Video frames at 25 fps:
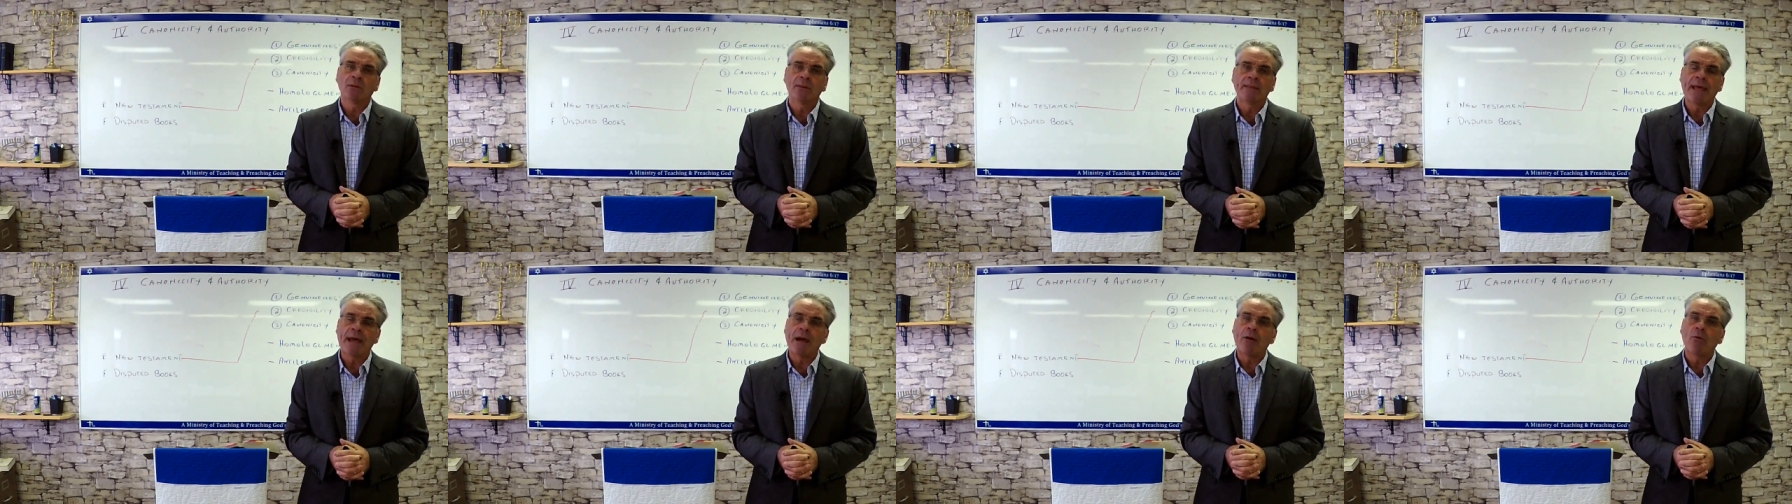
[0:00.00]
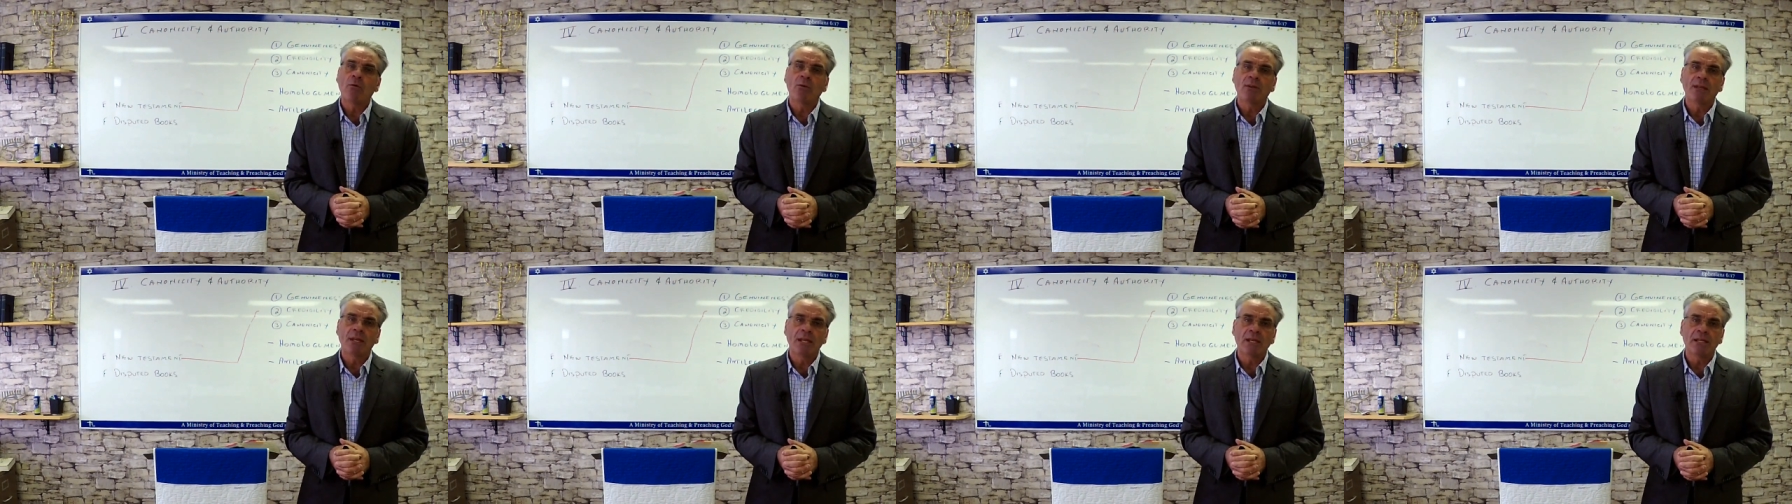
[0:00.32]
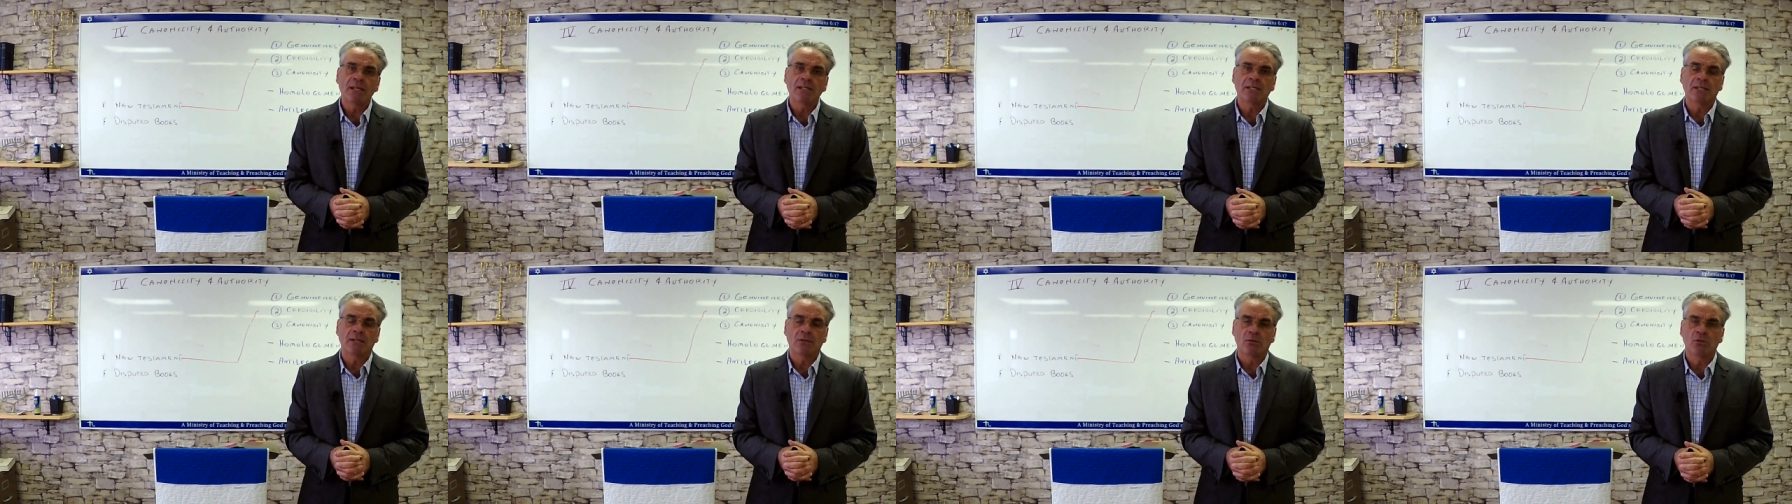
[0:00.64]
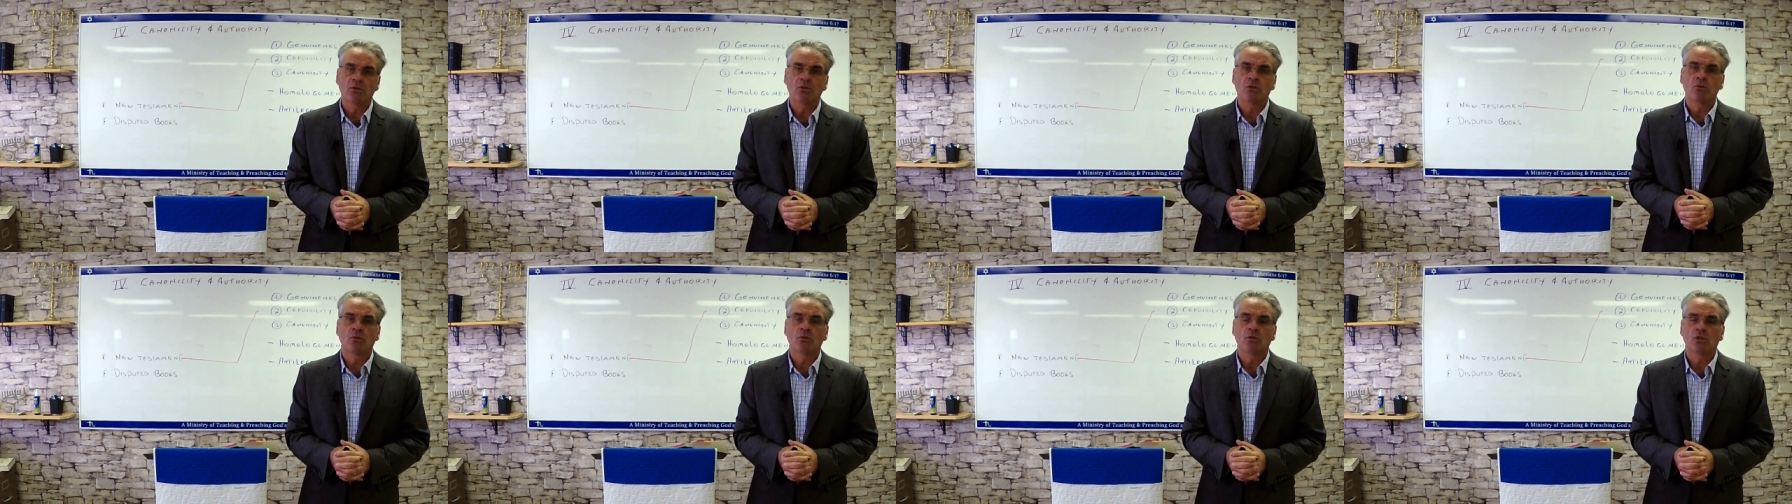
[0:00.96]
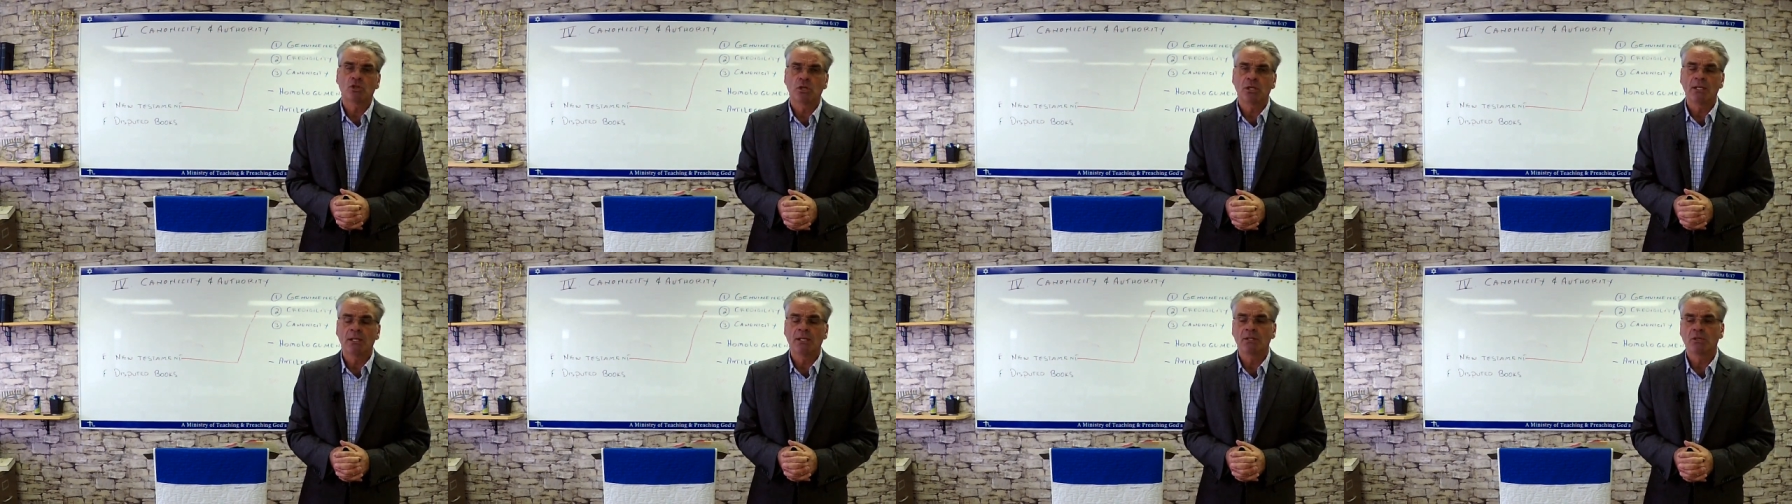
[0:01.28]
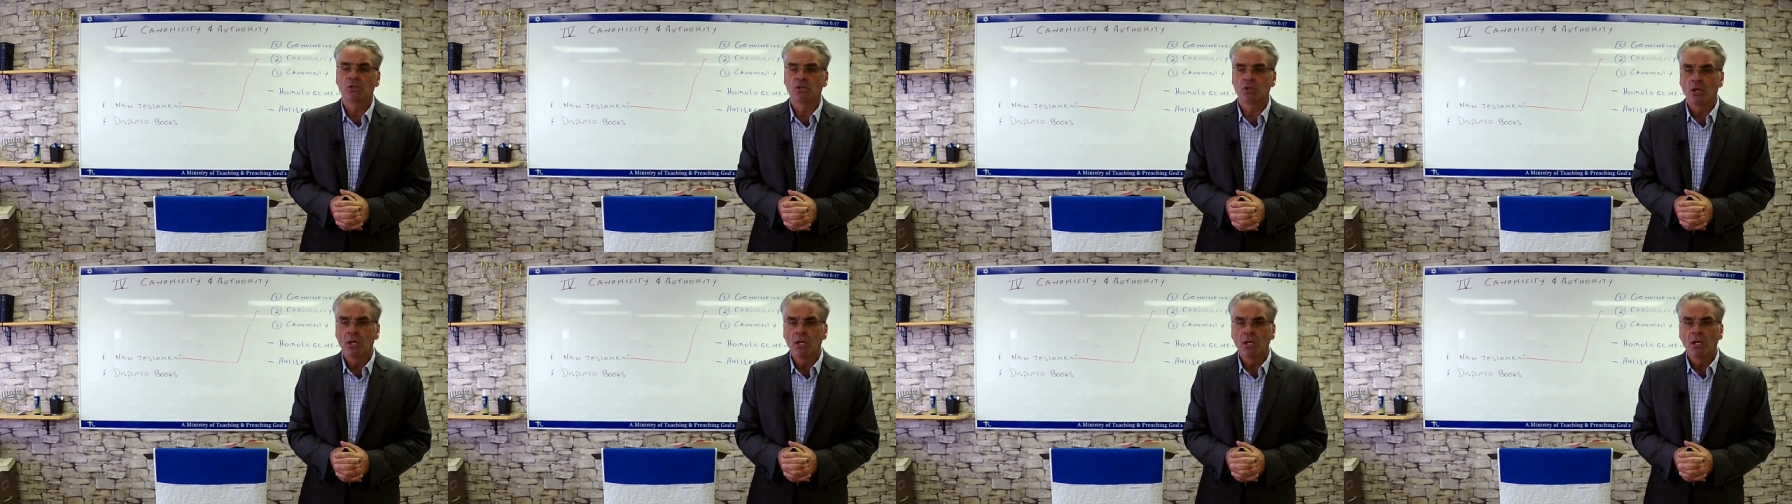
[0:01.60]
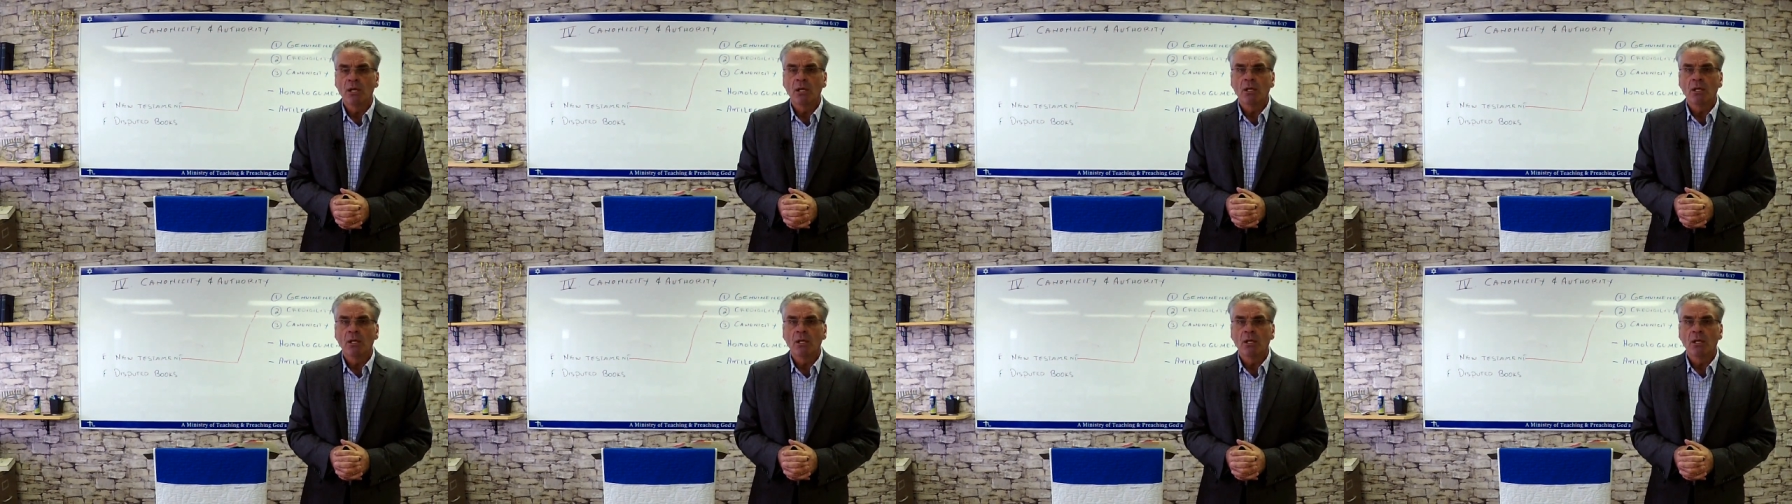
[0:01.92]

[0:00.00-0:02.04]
nowadays in the church age